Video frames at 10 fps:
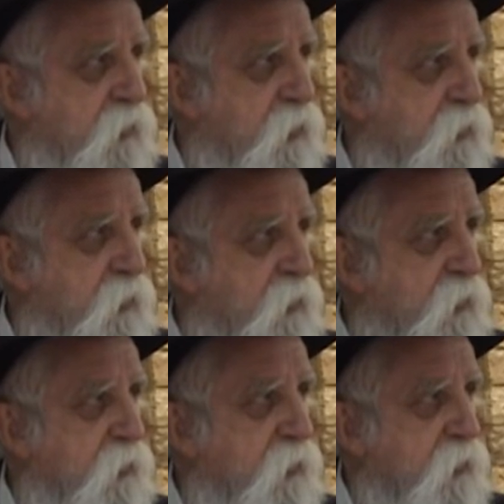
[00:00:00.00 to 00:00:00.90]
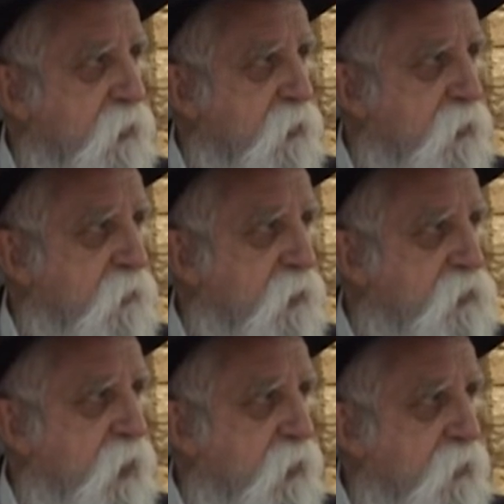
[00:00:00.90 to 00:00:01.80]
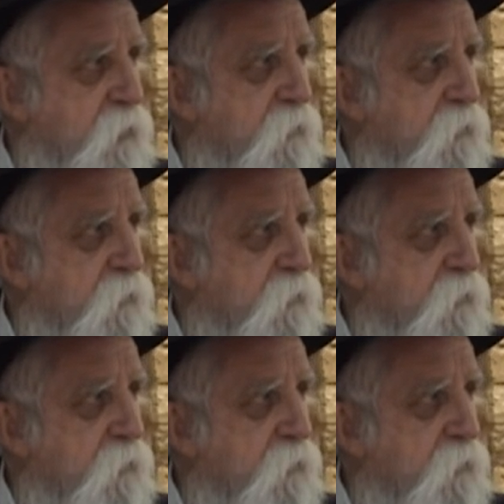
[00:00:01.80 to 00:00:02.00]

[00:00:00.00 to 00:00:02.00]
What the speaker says: the Gemara, the Rashal,